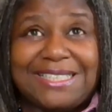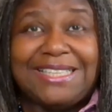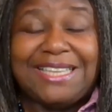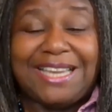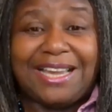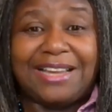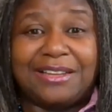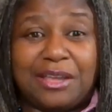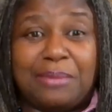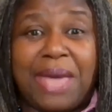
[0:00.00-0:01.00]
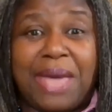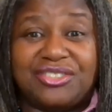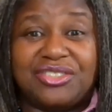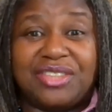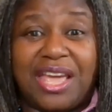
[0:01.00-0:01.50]
Yeah,
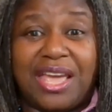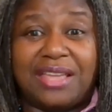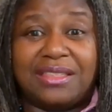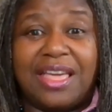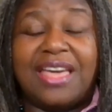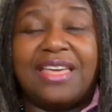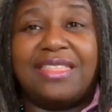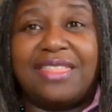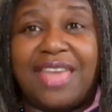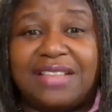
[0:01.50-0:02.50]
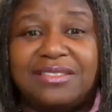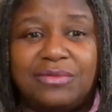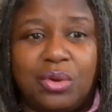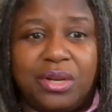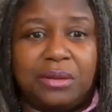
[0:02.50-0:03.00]
imagine that. That's
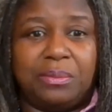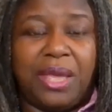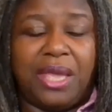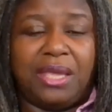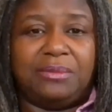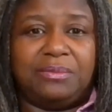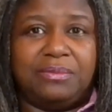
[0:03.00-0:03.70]
avoiding a pain.